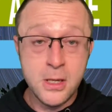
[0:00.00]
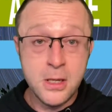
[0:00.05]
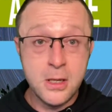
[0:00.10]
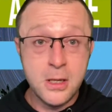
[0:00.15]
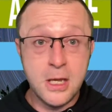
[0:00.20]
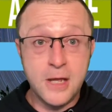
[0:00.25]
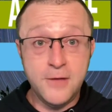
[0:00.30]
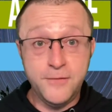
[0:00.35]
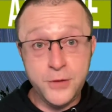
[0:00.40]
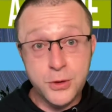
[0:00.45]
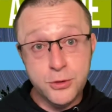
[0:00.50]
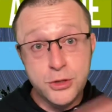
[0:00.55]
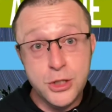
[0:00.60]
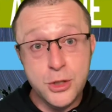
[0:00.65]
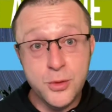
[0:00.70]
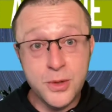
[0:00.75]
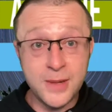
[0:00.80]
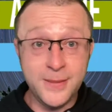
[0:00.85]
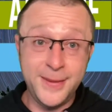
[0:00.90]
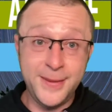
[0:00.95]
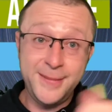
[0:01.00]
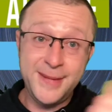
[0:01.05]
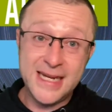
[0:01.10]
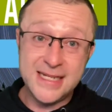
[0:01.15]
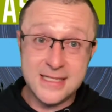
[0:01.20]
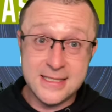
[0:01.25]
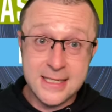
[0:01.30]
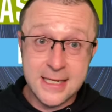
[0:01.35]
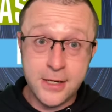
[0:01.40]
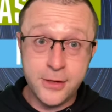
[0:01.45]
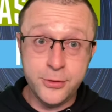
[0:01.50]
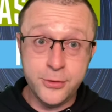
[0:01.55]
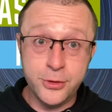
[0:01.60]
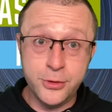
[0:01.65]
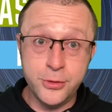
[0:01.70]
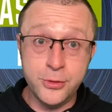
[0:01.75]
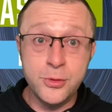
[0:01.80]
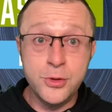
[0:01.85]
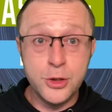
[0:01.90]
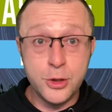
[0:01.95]
if you do what I'm about to tell
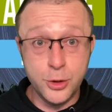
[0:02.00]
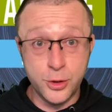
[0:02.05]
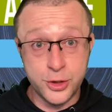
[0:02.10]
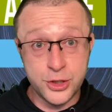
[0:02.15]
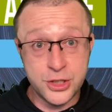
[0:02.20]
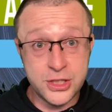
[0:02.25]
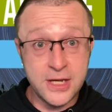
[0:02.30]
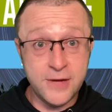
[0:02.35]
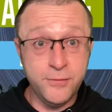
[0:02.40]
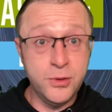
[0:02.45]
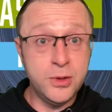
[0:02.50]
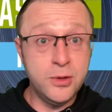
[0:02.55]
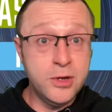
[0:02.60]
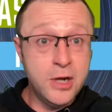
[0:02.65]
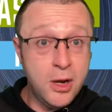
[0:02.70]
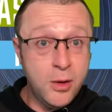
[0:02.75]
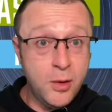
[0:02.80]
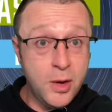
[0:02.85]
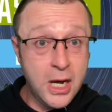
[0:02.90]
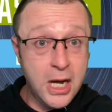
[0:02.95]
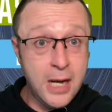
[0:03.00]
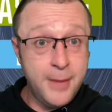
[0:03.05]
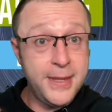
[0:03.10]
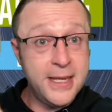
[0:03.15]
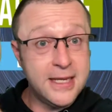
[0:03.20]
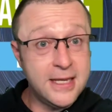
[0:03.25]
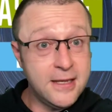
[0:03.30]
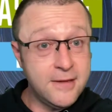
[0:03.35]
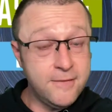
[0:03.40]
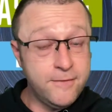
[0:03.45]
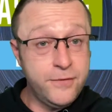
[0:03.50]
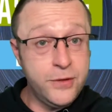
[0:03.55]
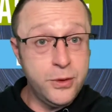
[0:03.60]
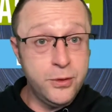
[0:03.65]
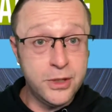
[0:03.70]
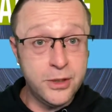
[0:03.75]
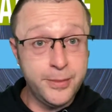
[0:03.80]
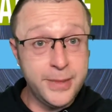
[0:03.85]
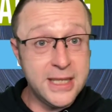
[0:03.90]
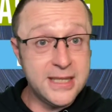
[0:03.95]
you, your stuff will go up and get viewed.
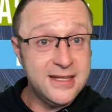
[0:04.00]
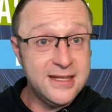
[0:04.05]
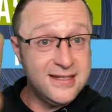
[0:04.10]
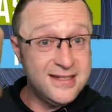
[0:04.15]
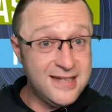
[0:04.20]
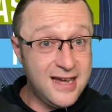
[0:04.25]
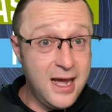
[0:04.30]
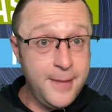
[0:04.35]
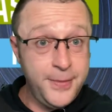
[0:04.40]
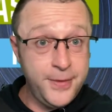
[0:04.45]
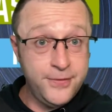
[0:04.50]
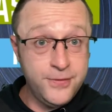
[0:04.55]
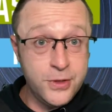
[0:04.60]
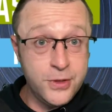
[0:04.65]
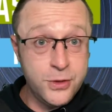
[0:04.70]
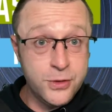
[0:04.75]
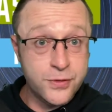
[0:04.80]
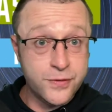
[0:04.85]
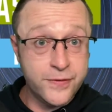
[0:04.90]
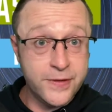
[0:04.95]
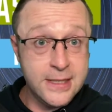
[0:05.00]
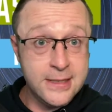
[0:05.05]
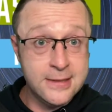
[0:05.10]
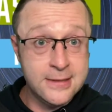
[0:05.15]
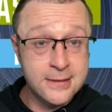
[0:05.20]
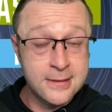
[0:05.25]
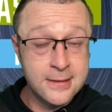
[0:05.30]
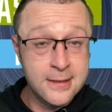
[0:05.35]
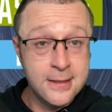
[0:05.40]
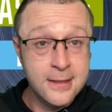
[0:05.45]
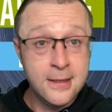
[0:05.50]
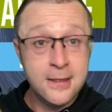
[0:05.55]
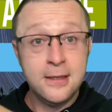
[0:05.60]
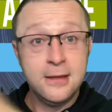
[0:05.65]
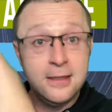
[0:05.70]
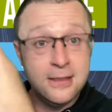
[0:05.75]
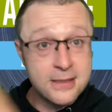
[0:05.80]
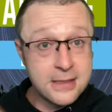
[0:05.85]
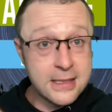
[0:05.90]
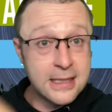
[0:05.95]
It'll be at the top of news feeds.
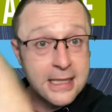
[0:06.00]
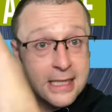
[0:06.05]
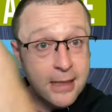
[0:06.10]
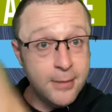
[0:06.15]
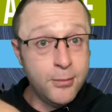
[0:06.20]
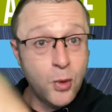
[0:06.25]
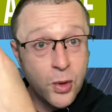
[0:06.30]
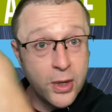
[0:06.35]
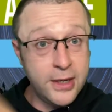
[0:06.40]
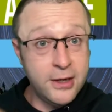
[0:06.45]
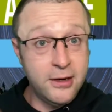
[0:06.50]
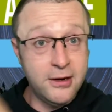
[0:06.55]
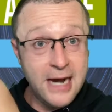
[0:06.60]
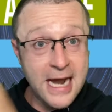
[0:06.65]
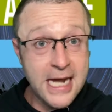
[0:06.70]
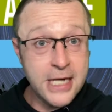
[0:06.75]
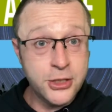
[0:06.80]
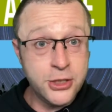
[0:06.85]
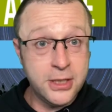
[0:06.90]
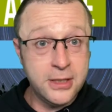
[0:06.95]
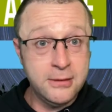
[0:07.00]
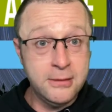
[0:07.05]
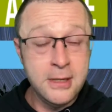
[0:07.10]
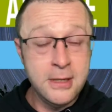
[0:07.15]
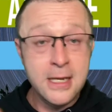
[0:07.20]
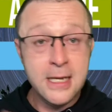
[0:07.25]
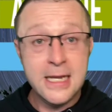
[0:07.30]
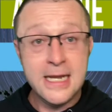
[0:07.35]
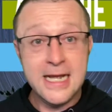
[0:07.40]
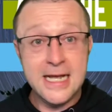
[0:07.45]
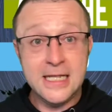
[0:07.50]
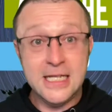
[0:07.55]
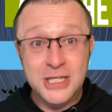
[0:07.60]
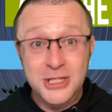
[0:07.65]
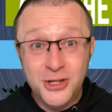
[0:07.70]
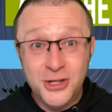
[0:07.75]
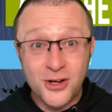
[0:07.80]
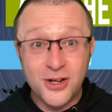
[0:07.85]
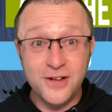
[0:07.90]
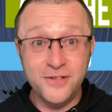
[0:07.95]
It's going to get more interaction. And then
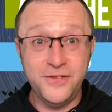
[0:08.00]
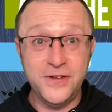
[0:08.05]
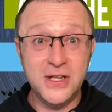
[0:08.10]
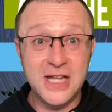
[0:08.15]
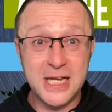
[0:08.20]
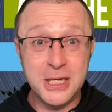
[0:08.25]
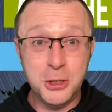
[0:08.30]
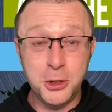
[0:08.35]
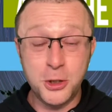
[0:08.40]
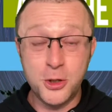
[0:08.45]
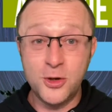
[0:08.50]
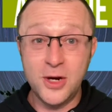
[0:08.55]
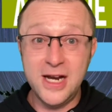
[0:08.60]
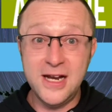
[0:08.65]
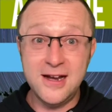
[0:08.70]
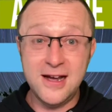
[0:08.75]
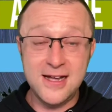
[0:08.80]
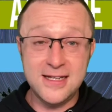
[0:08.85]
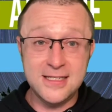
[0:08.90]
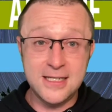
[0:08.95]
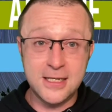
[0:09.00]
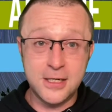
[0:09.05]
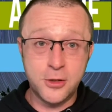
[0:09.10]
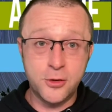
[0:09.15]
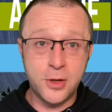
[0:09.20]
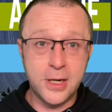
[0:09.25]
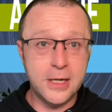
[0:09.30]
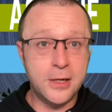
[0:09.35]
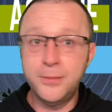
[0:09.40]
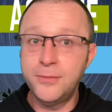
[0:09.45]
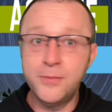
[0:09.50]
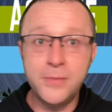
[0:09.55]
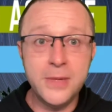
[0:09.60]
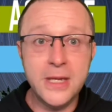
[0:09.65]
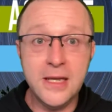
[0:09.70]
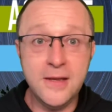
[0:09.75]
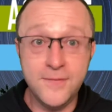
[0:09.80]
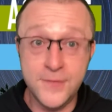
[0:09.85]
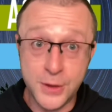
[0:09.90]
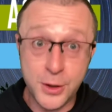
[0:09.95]
you're going to feel like you're a great content creator,
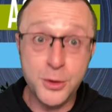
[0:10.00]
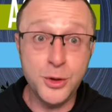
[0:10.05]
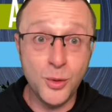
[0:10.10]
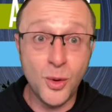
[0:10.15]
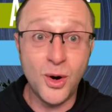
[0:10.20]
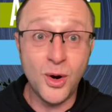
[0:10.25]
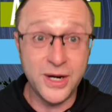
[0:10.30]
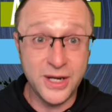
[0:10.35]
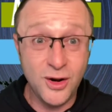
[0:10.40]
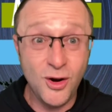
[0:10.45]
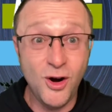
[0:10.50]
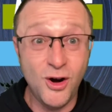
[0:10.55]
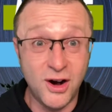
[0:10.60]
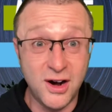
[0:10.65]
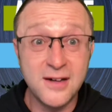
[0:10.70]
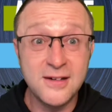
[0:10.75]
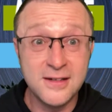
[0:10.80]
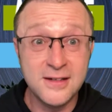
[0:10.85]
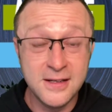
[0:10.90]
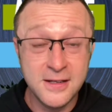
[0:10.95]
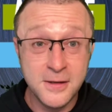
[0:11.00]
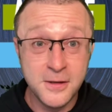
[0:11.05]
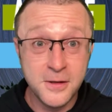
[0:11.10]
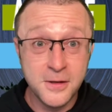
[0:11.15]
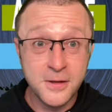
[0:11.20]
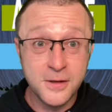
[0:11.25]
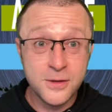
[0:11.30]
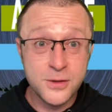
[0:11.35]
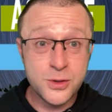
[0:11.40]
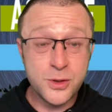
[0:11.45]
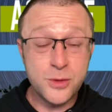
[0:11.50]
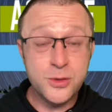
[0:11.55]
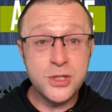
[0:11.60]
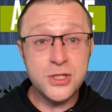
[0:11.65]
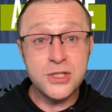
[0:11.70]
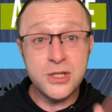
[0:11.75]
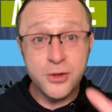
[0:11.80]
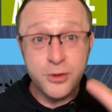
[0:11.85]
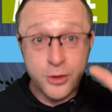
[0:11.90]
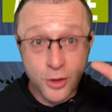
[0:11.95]
even though you already are. So just
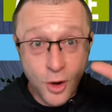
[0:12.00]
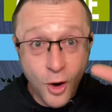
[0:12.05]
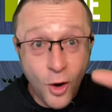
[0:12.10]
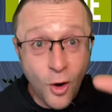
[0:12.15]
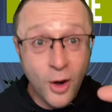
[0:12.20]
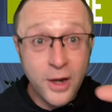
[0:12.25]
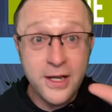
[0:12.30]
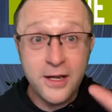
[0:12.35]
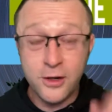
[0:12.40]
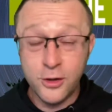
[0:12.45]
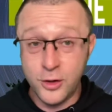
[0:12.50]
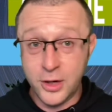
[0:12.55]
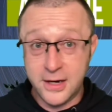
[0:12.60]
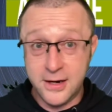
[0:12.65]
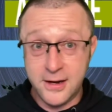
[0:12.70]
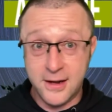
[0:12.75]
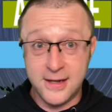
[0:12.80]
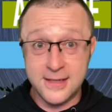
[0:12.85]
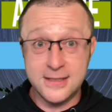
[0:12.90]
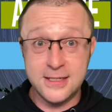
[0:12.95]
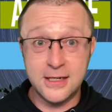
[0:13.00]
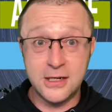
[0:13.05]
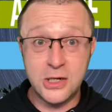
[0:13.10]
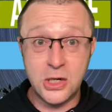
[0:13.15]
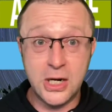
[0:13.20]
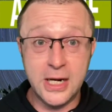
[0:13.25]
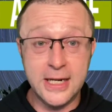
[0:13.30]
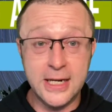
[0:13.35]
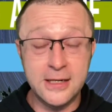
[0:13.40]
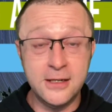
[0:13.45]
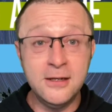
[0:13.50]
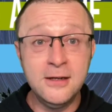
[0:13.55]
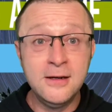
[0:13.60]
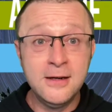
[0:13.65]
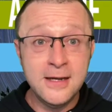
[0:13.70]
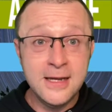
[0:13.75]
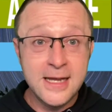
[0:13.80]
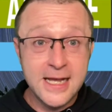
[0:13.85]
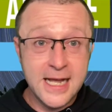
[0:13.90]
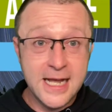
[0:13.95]
know you're already a great content creator.
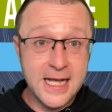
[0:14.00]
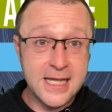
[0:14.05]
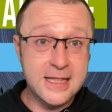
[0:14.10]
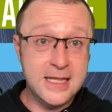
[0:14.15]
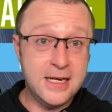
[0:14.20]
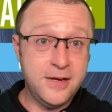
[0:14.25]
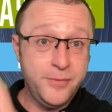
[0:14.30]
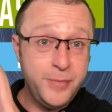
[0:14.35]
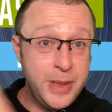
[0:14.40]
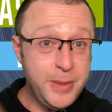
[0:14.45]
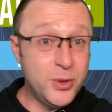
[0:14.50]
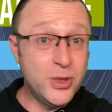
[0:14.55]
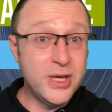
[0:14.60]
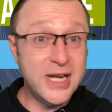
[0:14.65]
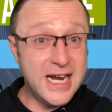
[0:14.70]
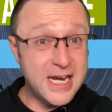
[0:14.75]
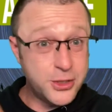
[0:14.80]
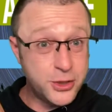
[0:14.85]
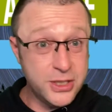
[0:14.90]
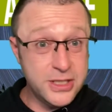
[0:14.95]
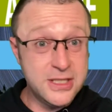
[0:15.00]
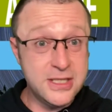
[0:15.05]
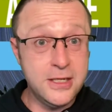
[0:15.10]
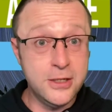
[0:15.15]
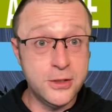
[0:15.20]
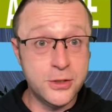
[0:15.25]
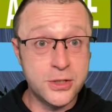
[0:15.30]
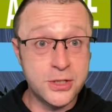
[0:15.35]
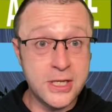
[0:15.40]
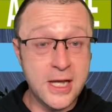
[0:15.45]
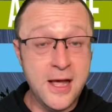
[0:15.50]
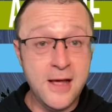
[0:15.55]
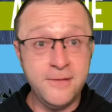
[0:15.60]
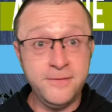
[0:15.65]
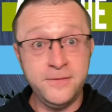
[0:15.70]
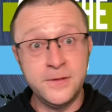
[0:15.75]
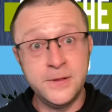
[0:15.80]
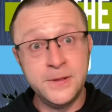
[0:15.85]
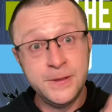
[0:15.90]
And that if people could actually see your stuff,